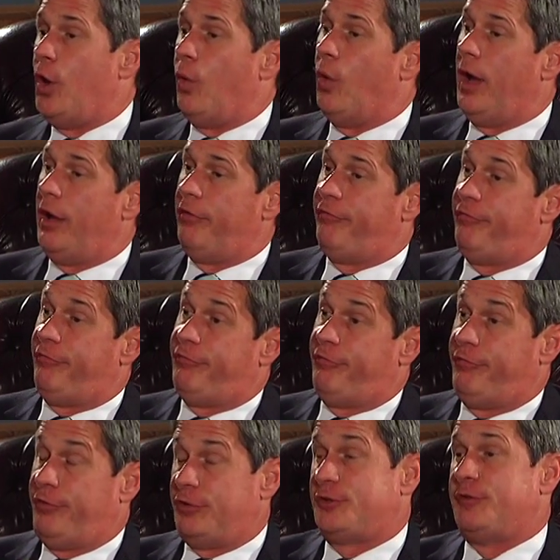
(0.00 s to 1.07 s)
Well,
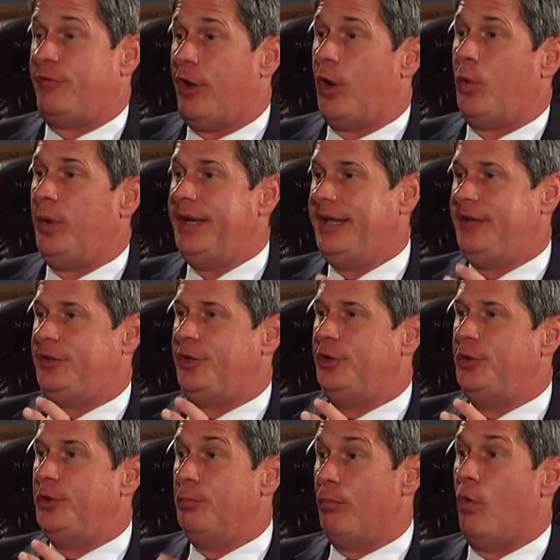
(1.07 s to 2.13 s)
first of all, we need to
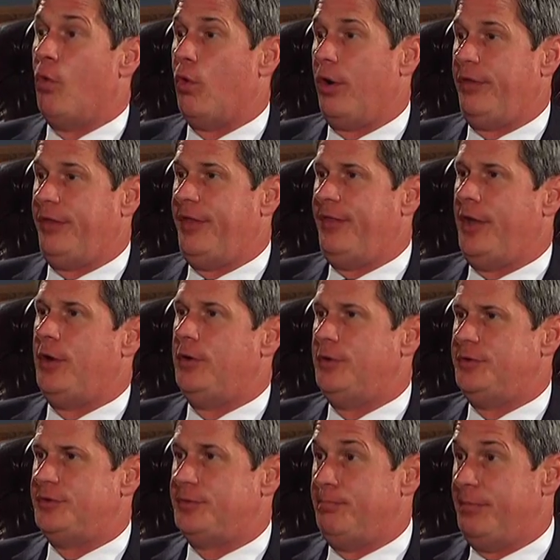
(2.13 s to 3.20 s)
do more than
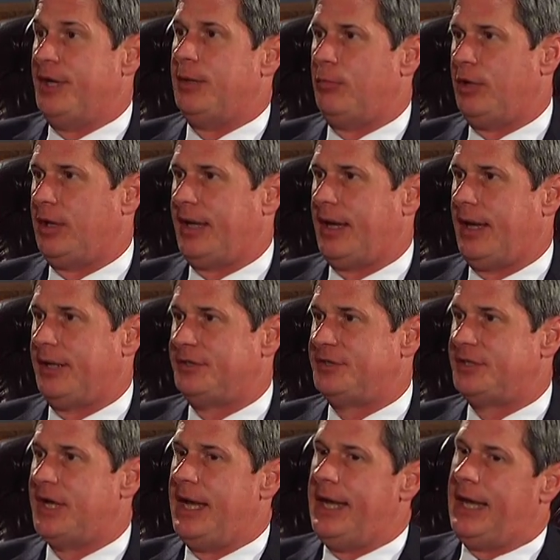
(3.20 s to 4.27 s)
those minimal
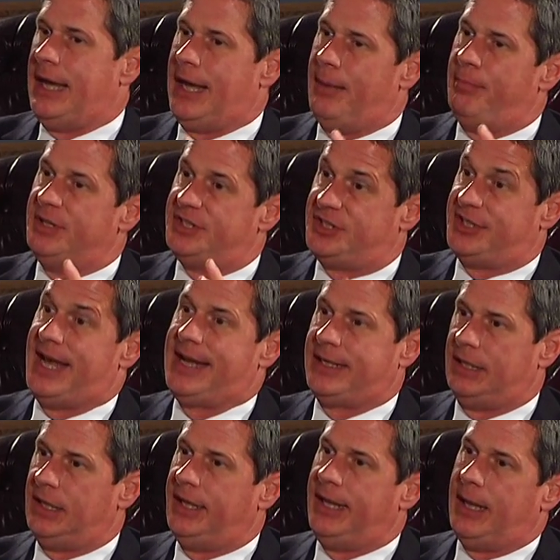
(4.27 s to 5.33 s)
cuts. But
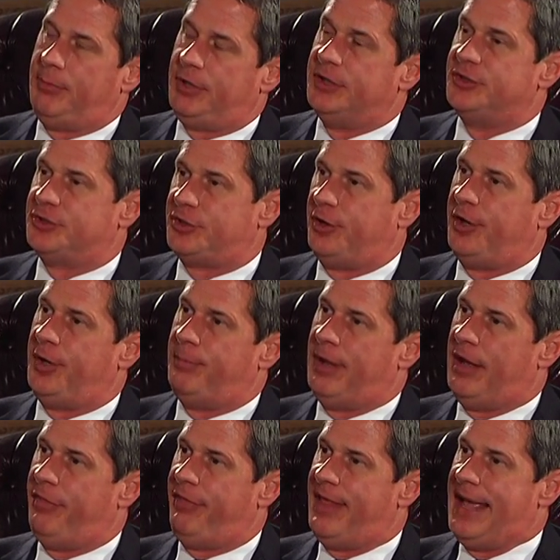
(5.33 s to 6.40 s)
secondly, I'm concerned
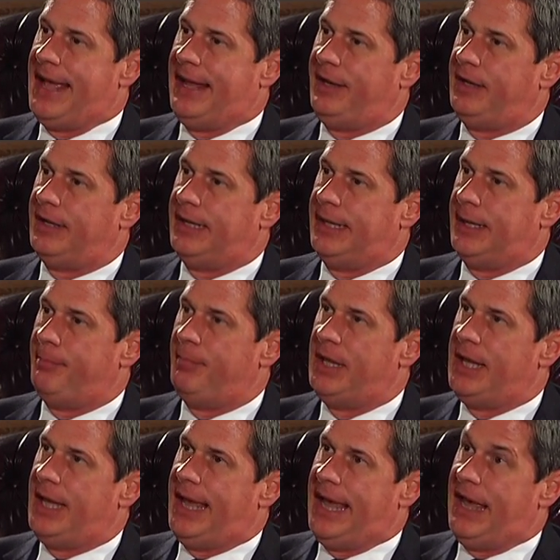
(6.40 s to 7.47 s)
about that
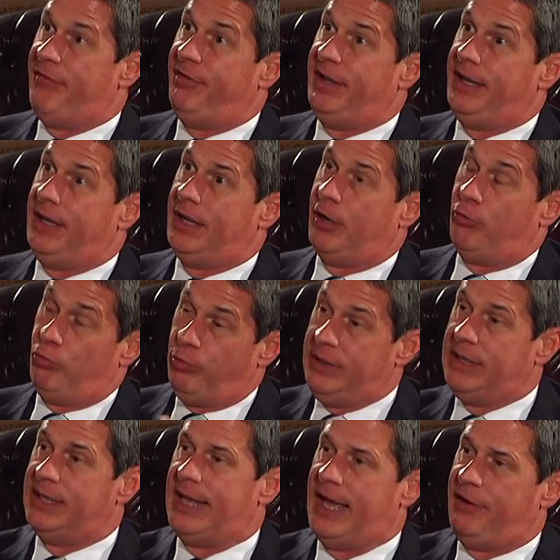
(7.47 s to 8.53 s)
having a
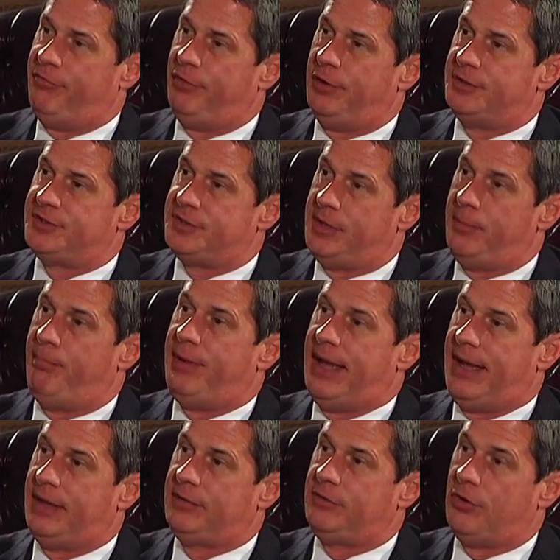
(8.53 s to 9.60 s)
real adverse
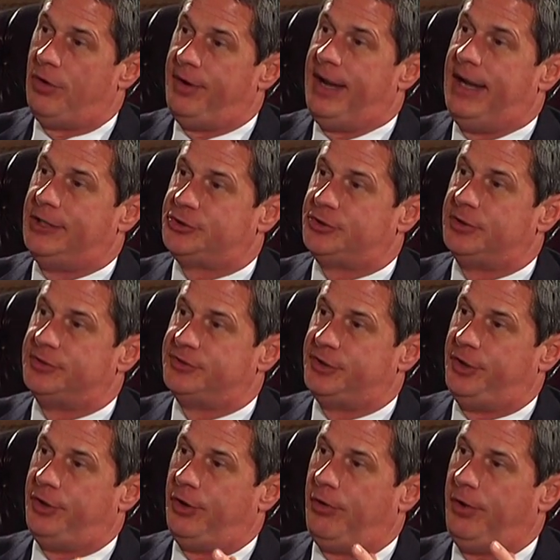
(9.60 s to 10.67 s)
impact on national
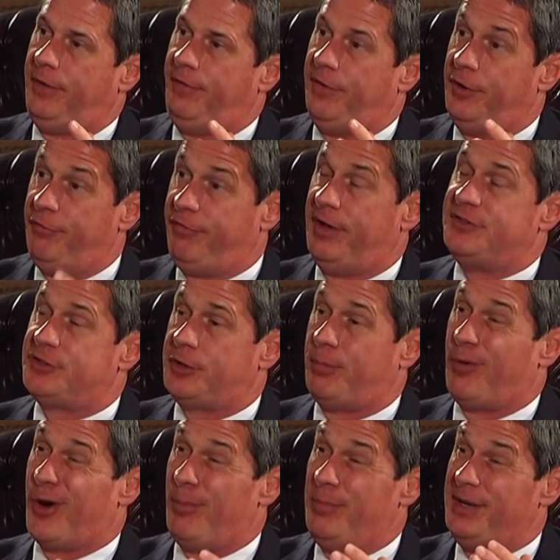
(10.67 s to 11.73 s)
security. The Defense
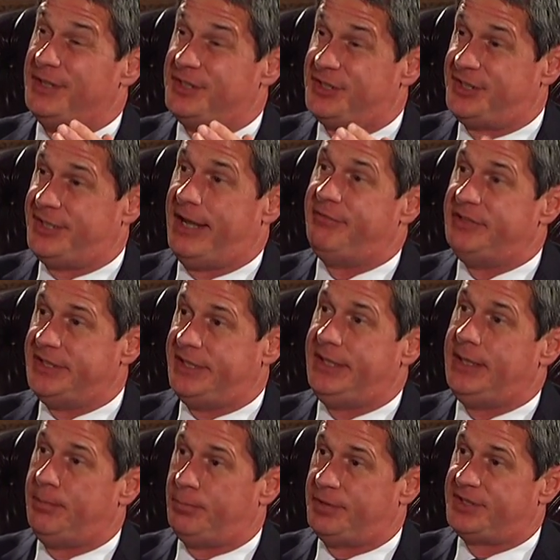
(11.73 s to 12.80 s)
Department is
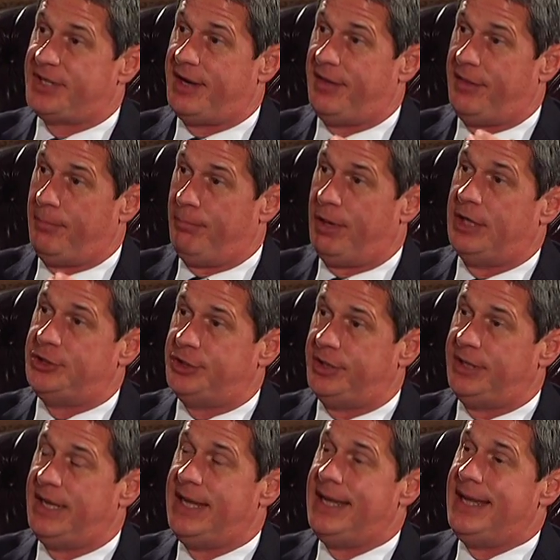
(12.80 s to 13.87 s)
17% of the budget.